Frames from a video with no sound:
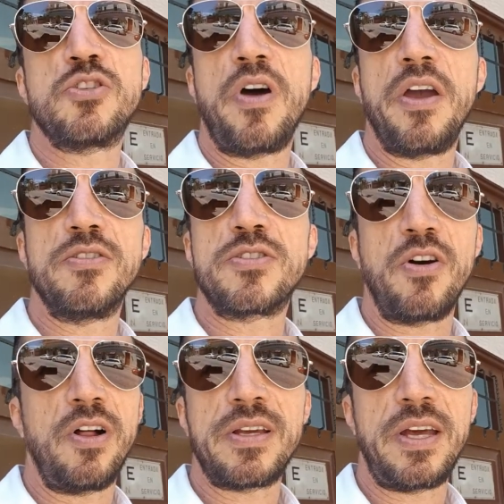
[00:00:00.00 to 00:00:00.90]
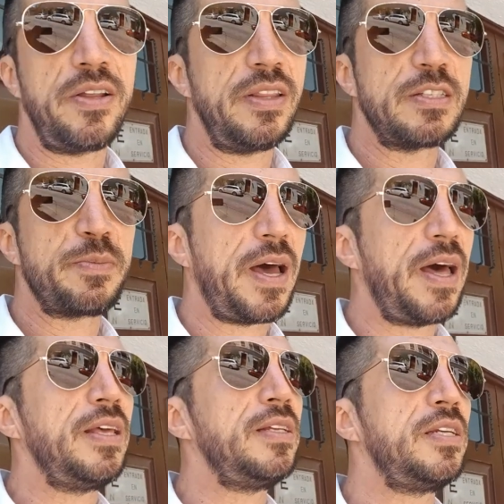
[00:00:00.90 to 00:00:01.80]
So I just called her on the
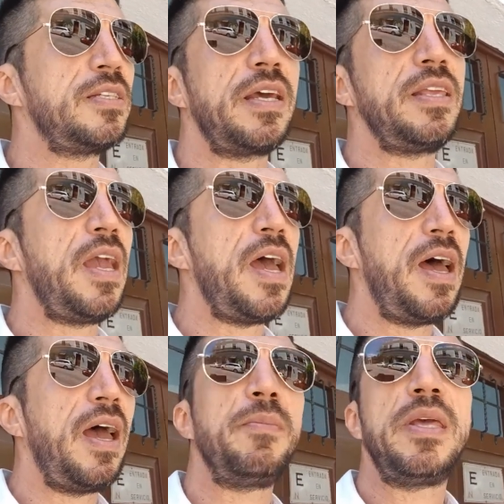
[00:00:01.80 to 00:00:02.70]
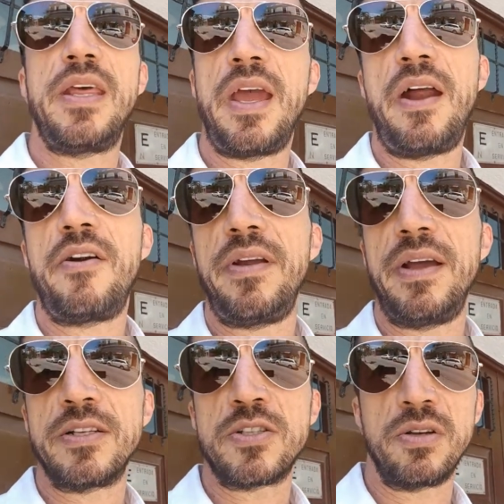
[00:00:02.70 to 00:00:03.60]
spot and she said, yeah, I'm in the
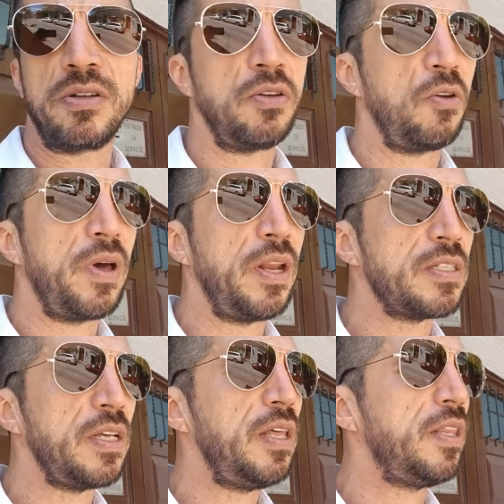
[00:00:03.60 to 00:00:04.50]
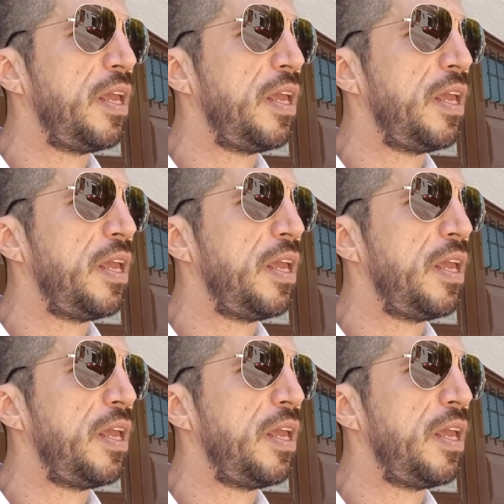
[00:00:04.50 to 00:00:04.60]
area. So do you want to see it?